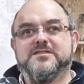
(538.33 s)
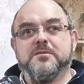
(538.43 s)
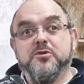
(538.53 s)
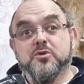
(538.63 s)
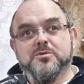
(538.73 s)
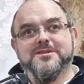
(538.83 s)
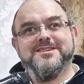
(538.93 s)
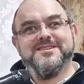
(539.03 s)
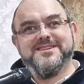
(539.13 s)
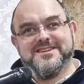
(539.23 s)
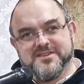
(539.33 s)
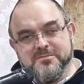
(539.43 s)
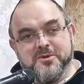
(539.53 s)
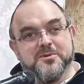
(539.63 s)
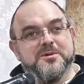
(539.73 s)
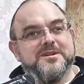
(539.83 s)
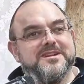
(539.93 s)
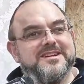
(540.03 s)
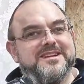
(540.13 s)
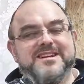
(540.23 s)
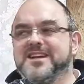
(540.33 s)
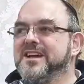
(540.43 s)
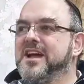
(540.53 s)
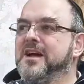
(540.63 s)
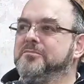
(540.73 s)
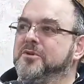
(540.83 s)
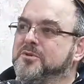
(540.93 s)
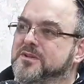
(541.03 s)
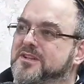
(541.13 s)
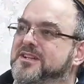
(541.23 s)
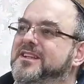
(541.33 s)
It's a mule. It's a mule. A mule.